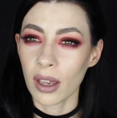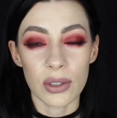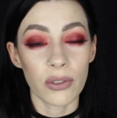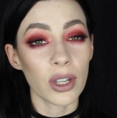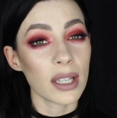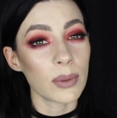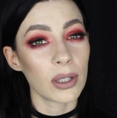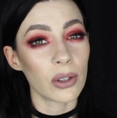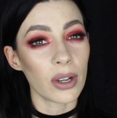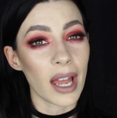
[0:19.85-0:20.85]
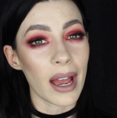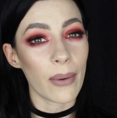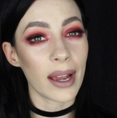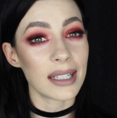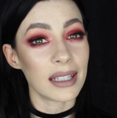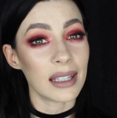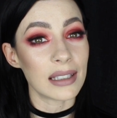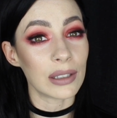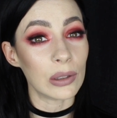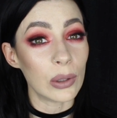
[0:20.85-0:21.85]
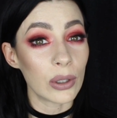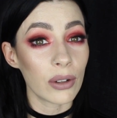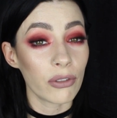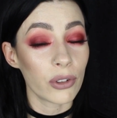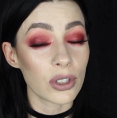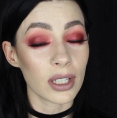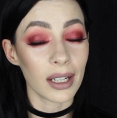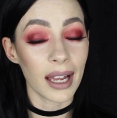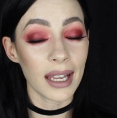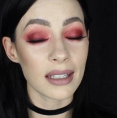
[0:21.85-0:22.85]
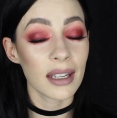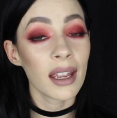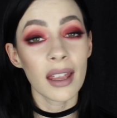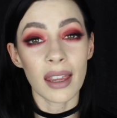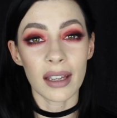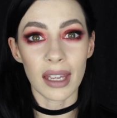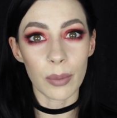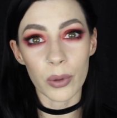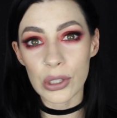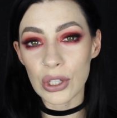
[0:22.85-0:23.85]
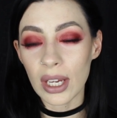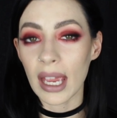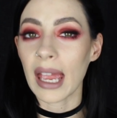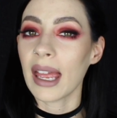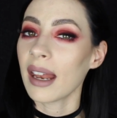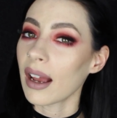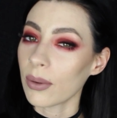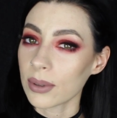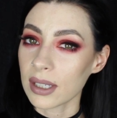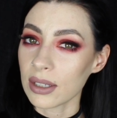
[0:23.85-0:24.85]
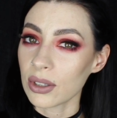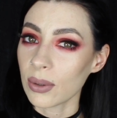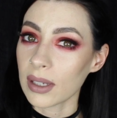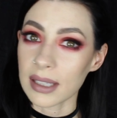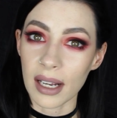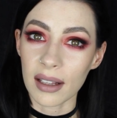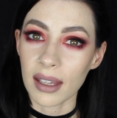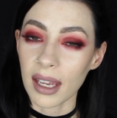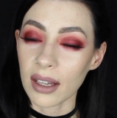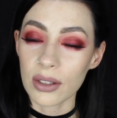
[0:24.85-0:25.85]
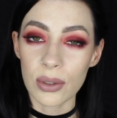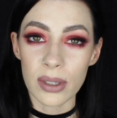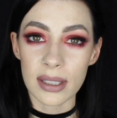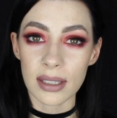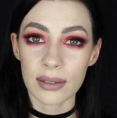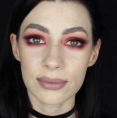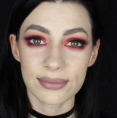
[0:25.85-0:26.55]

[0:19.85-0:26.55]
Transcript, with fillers: So if you guys want to learn how I did this look for tonight, then keep watching and I will teach you exactly how to do it.